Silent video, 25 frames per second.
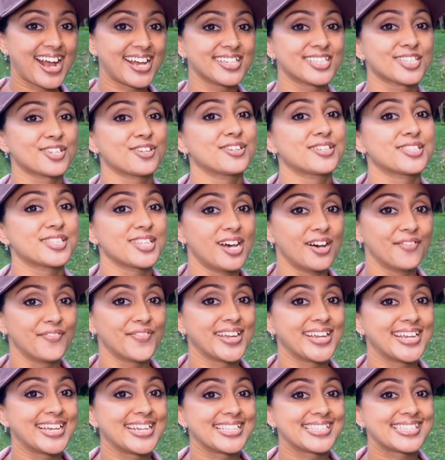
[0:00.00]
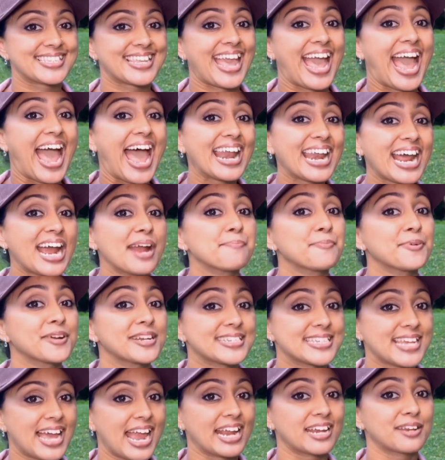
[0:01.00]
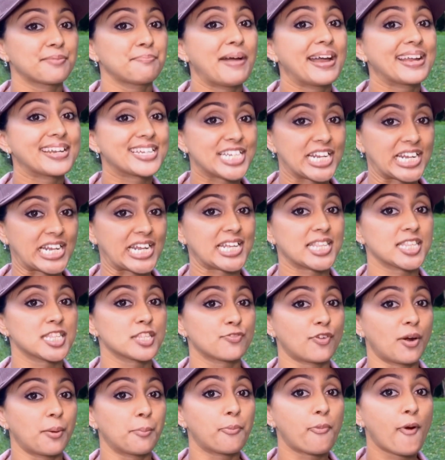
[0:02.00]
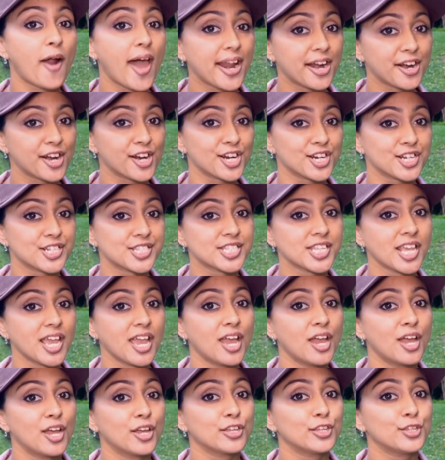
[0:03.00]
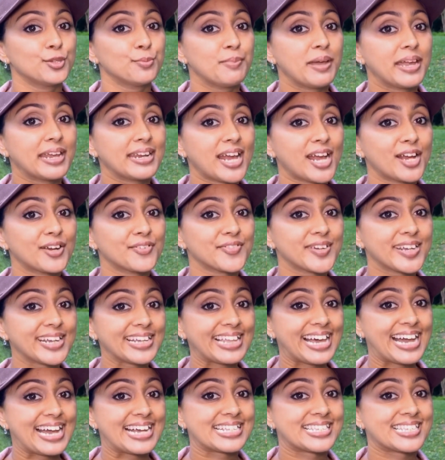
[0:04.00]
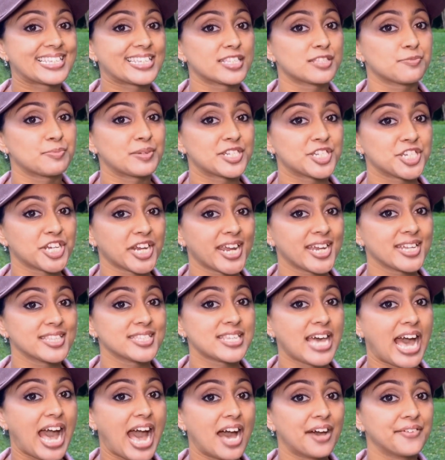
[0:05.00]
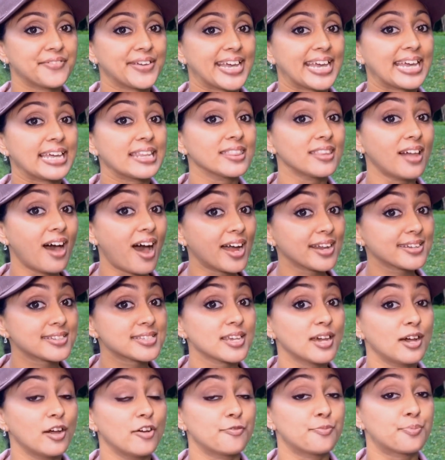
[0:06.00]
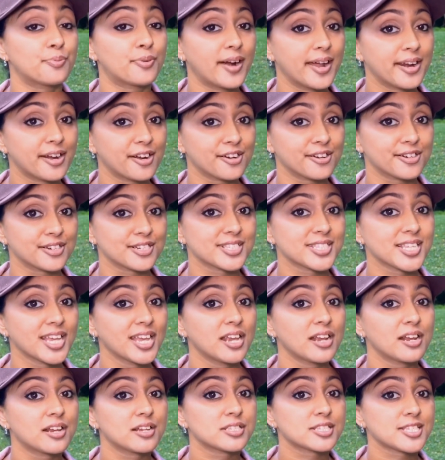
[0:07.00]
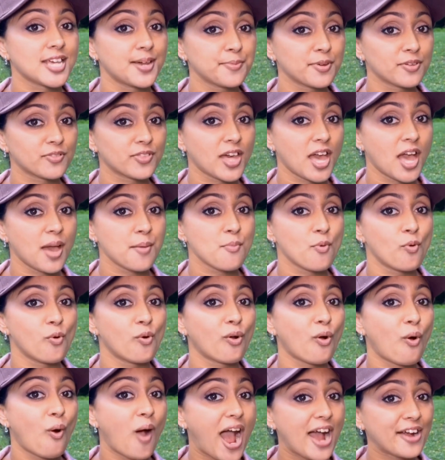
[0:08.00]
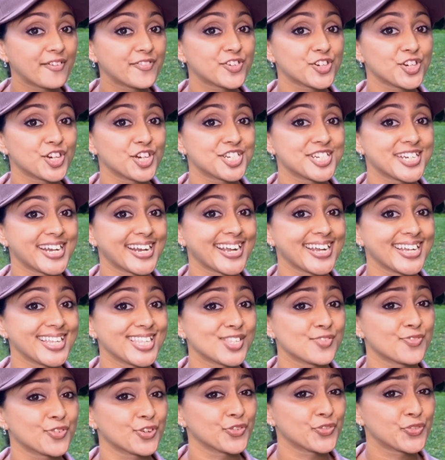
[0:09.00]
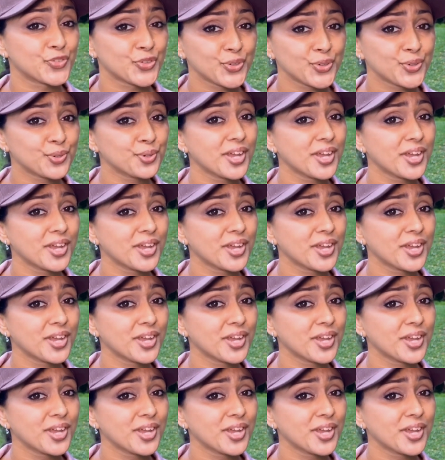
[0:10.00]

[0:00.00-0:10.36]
yourself is, can I protect my chickens from predators? You may not realize this, but chickens have a lot of predators. Some of them will go after your chickens for food.